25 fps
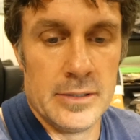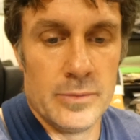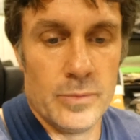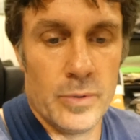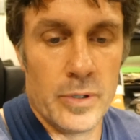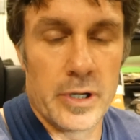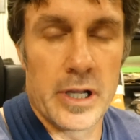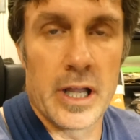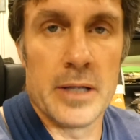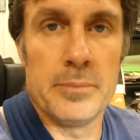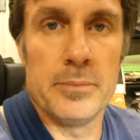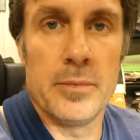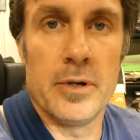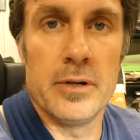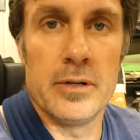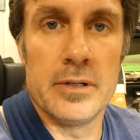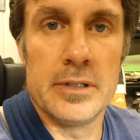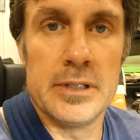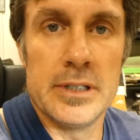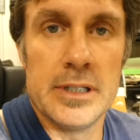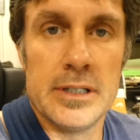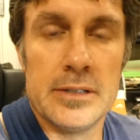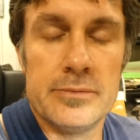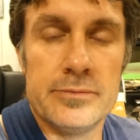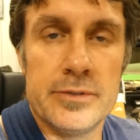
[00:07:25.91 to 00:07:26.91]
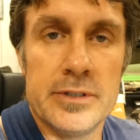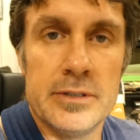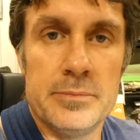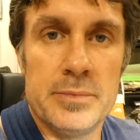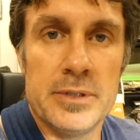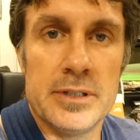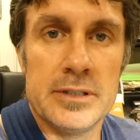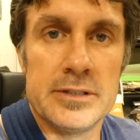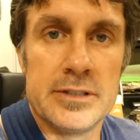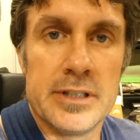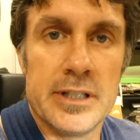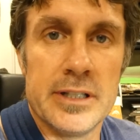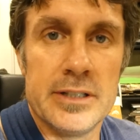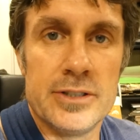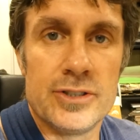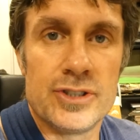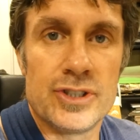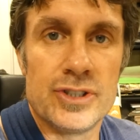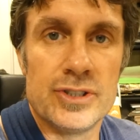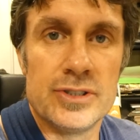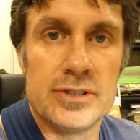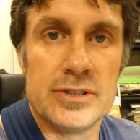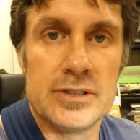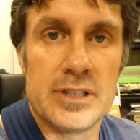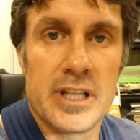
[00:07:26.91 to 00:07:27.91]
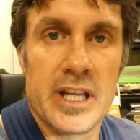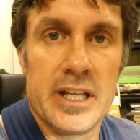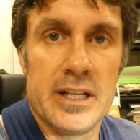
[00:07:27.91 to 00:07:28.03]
rehabilitation,